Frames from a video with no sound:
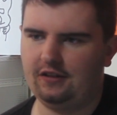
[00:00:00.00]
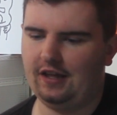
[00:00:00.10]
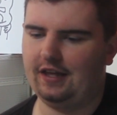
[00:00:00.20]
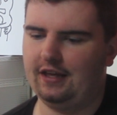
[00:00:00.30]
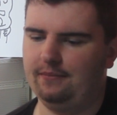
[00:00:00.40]

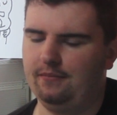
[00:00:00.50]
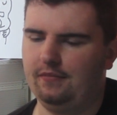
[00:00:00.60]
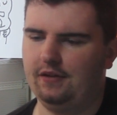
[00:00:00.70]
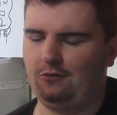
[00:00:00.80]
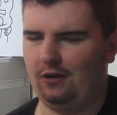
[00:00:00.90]

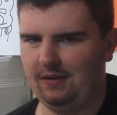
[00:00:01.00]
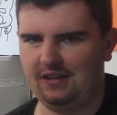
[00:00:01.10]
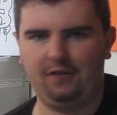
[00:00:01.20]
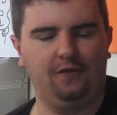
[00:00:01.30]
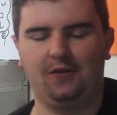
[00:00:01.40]
It's quite a bit
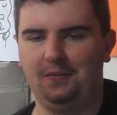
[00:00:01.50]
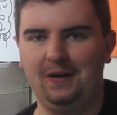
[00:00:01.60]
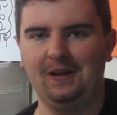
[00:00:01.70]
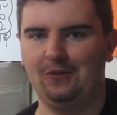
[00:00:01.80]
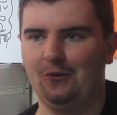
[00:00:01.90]
different from
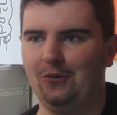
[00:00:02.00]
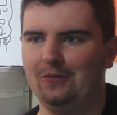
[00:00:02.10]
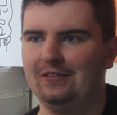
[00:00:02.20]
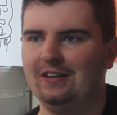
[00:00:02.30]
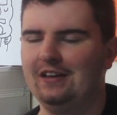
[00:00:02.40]
a lot
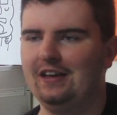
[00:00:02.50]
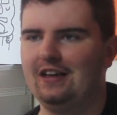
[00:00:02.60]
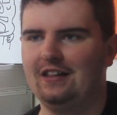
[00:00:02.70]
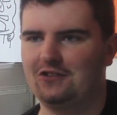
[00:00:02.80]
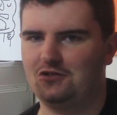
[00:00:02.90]
of
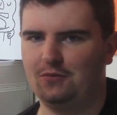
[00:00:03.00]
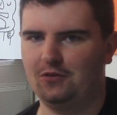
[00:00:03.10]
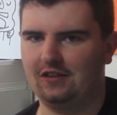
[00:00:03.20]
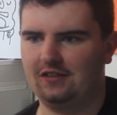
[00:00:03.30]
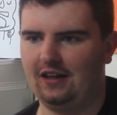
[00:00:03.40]
electronic
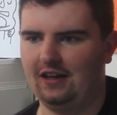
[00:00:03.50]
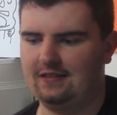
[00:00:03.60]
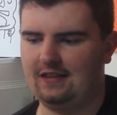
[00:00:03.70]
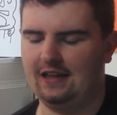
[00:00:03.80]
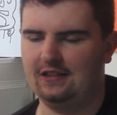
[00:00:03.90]
music that I
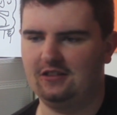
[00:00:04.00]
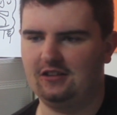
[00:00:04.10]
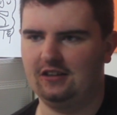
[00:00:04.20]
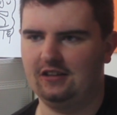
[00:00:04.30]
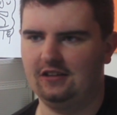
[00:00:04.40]
tend
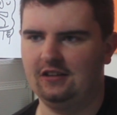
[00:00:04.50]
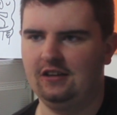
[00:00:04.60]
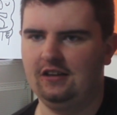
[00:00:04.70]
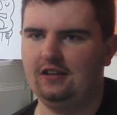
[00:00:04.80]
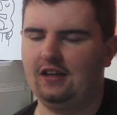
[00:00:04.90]
to
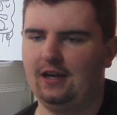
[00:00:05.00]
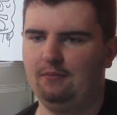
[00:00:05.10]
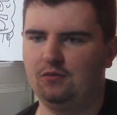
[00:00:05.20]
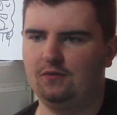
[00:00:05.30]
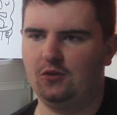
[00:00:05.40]

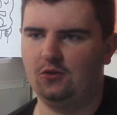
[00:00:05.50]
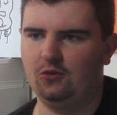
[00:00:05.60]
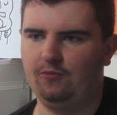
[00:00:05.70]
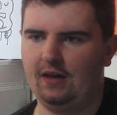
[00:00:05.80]
review.